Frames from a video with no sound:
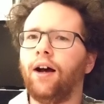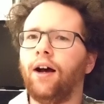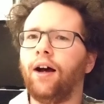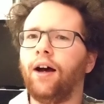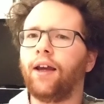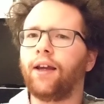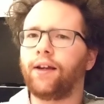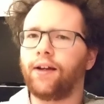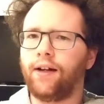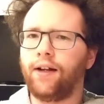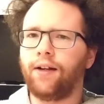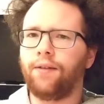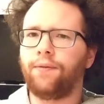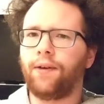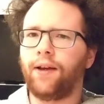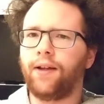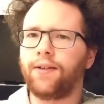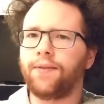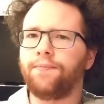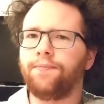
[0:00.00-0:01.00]
I kind of
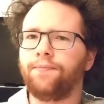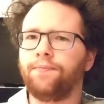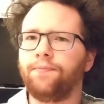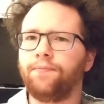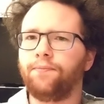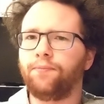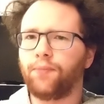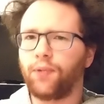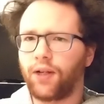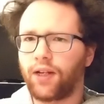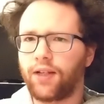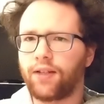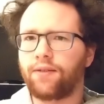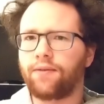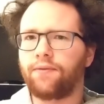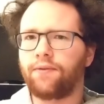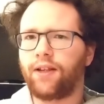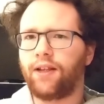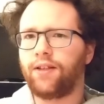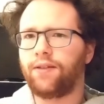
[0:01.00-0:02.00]
hate him, but
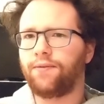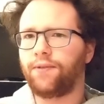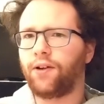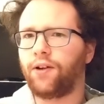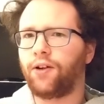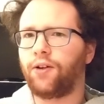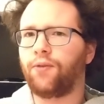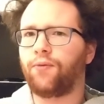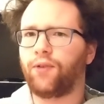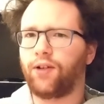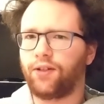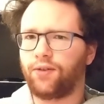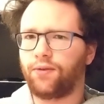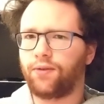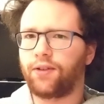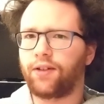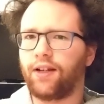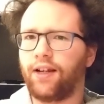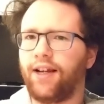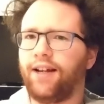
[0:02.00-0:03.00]
he's a very good
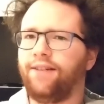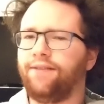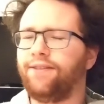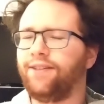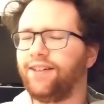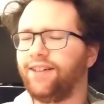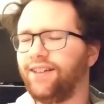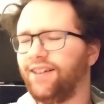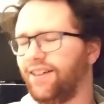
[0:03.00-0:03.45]
resource to have.